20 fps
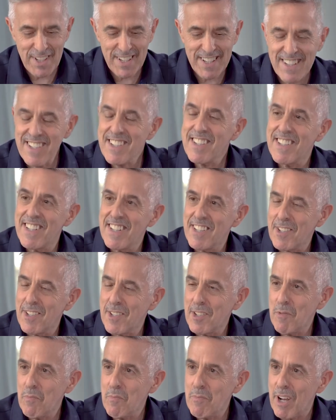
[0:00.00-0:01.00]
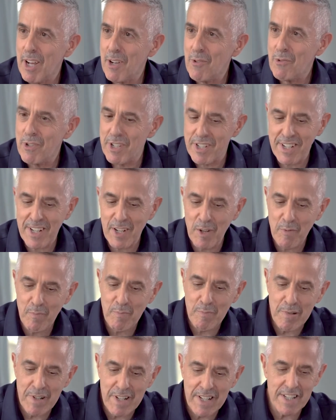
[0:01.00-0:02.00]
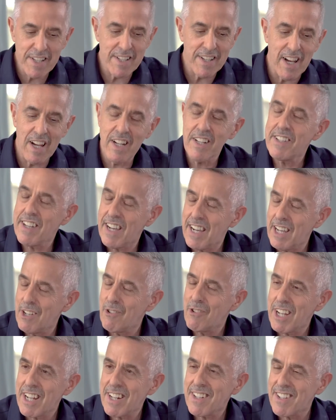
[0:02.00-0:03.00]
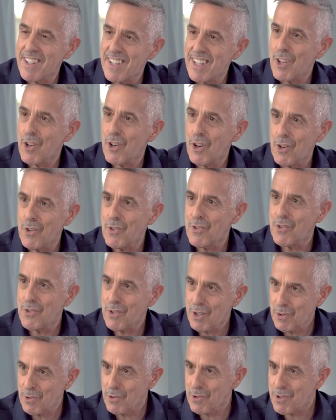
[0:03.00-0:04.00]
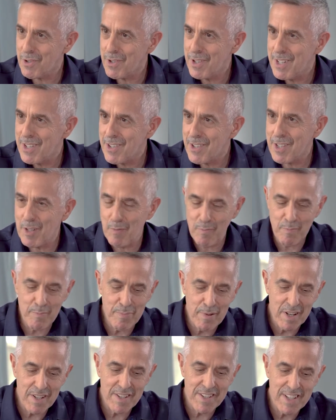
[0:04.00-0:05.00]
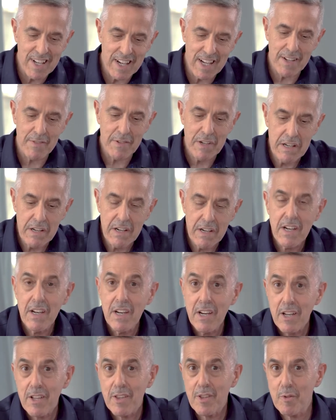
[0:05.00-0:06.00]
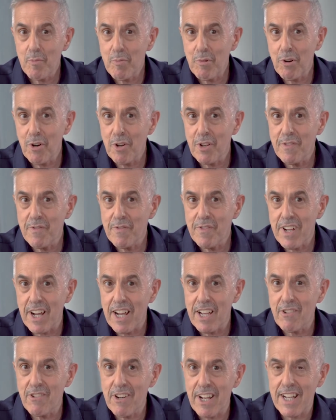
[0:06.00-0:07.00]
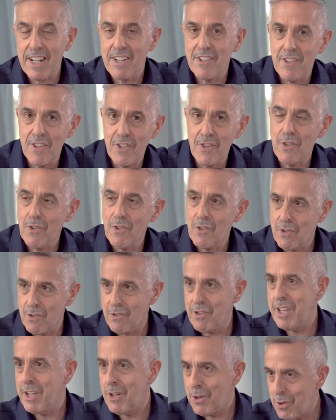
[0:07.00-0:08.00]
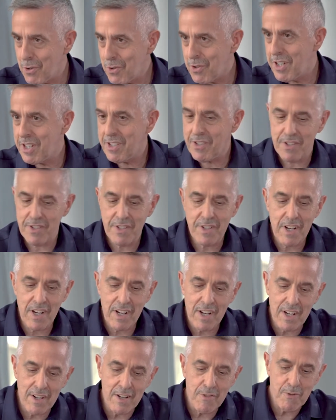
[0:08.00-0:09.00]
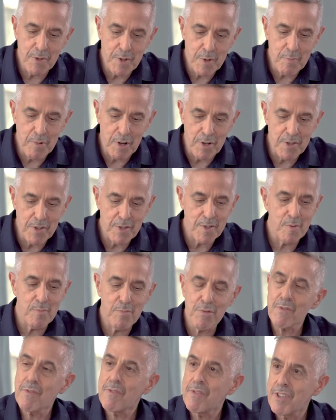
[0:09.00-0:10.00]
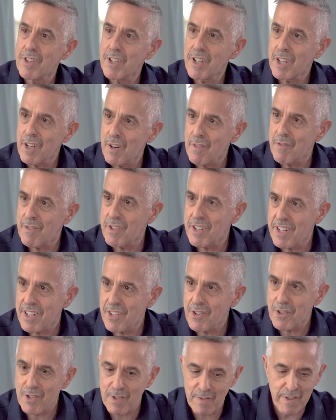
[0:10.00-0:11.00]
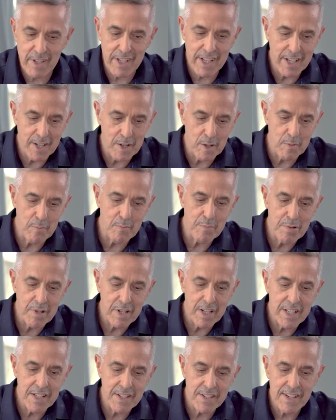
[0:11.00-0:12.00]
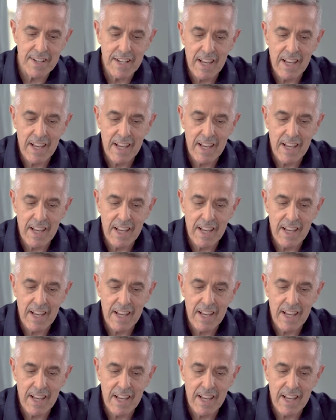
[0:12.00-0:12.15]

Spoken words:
Is the system by which companies are directed and controlled. Simple as that. The board of directors or the owners are responsible for the governance of their companies,